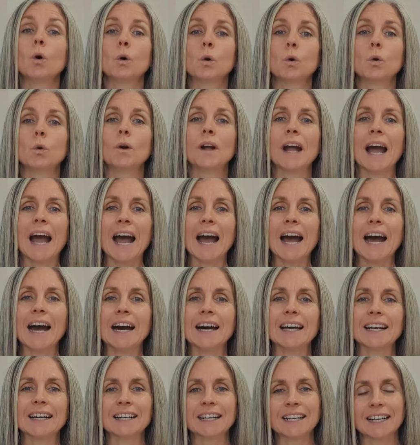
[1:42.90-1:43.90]

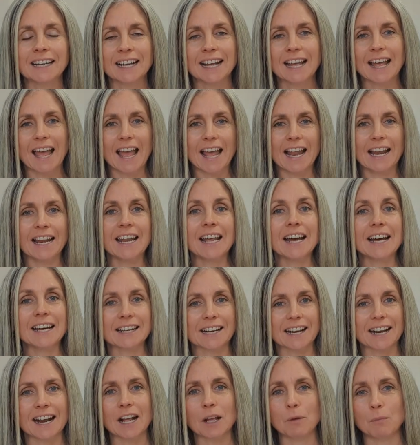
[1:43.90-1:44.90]
jugar el
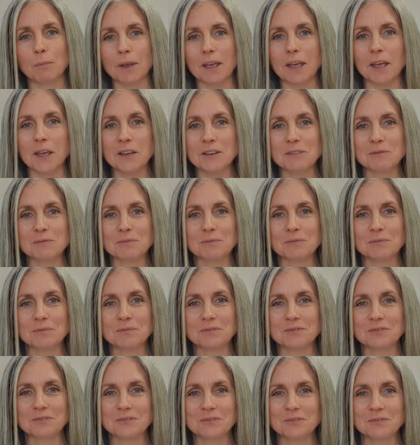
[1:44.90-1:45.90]
rugby.
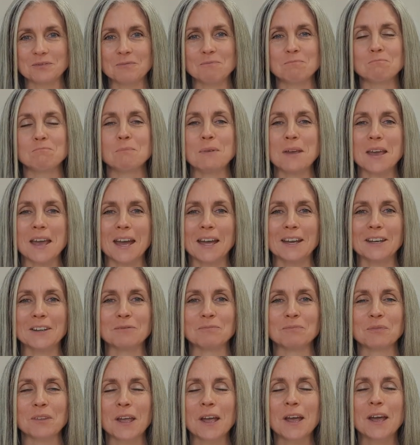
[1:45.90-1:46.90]

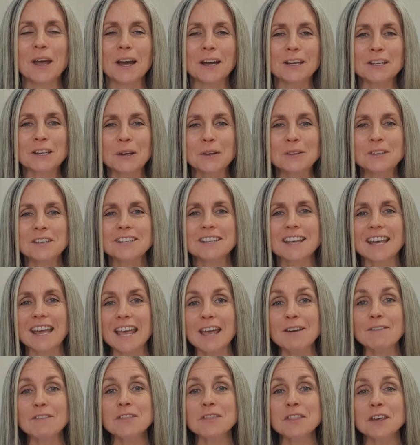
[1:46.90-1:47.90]
Bien. And notice that
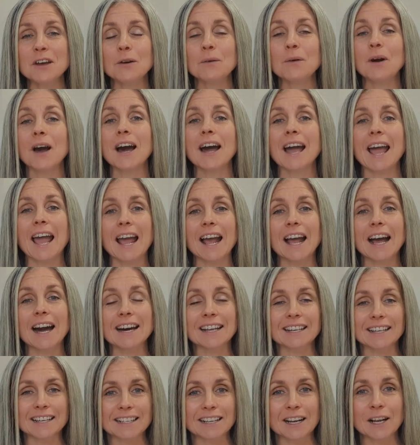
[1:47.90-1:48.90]
even though
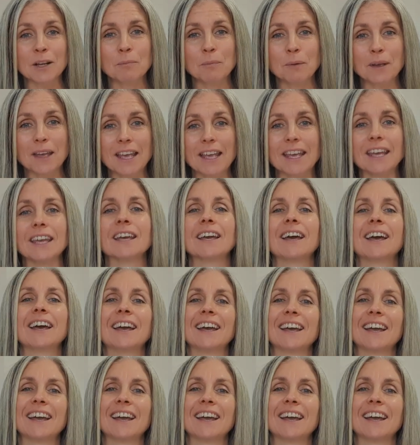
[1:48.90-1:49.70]
rugby